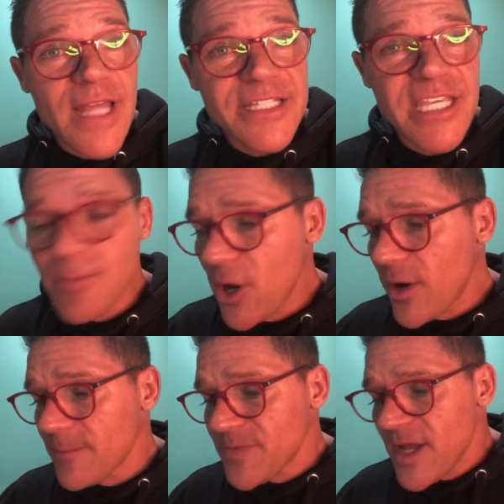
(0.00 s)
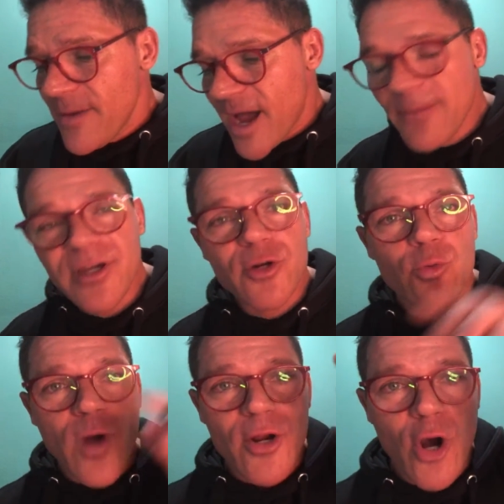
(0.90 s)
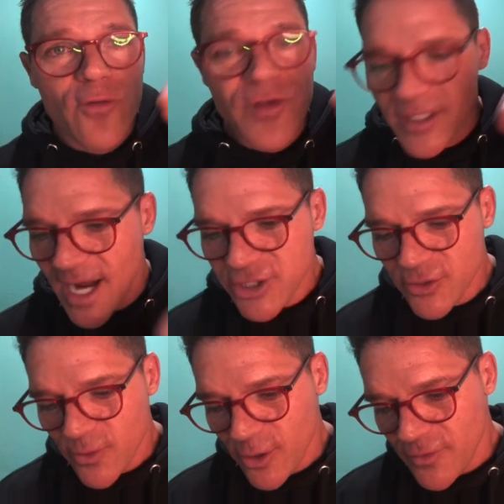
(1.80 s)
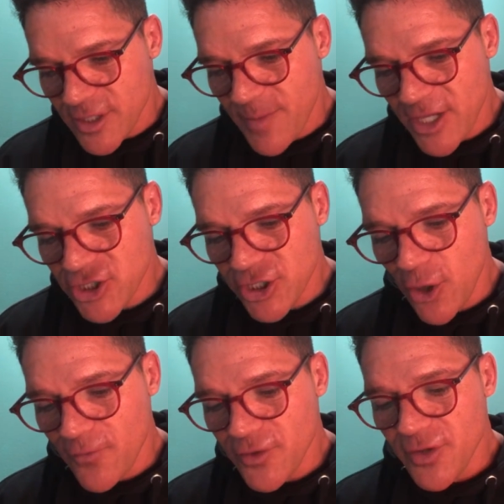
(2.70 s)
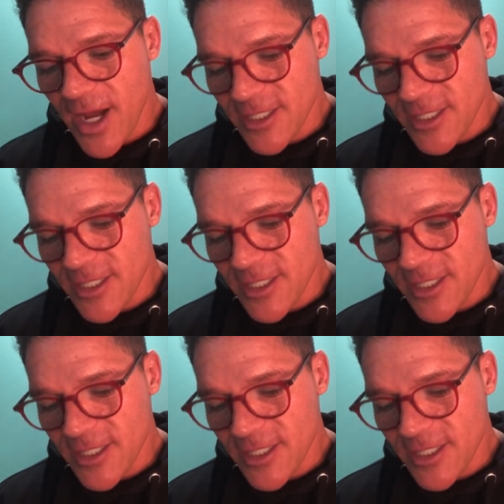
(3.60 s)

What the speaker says: let's keep going. I'm going to run over this. I should run over this page slow for you